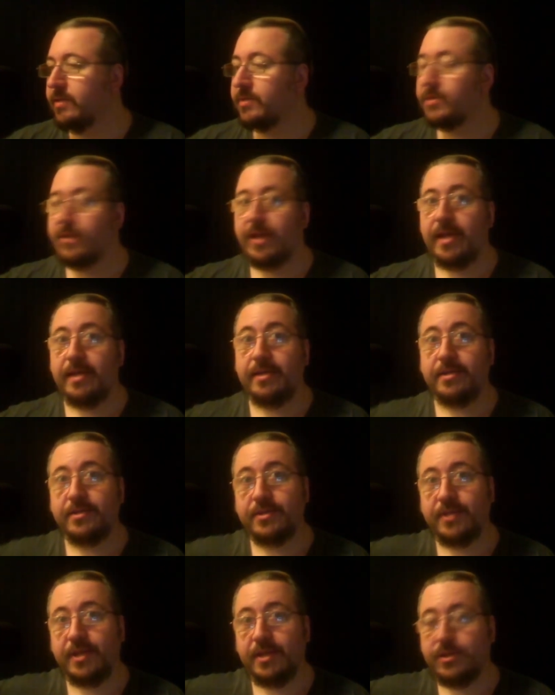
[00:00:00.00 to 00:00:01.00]
So that is
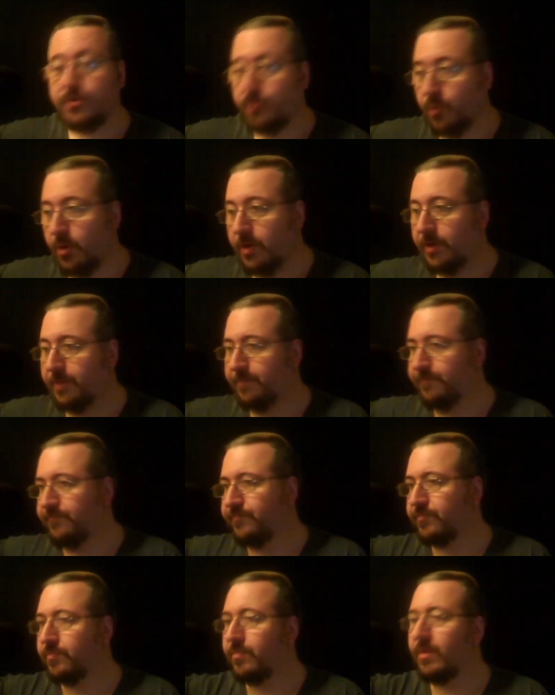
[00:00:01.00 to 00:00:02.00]
stage one
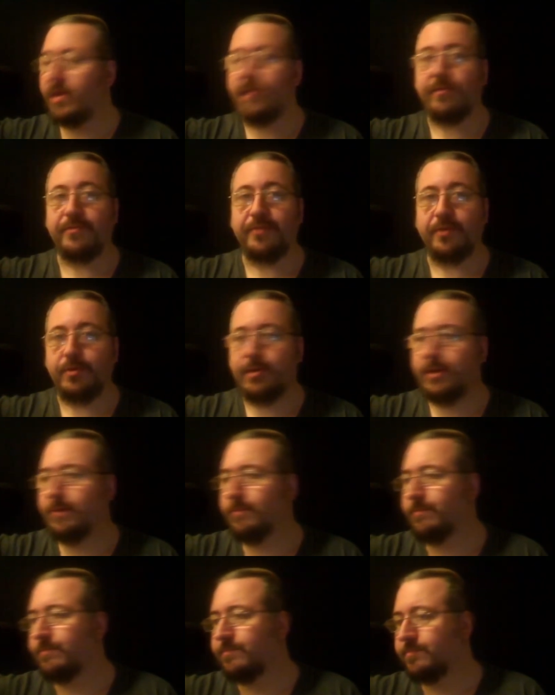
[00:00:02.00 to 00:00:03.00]
of the voting.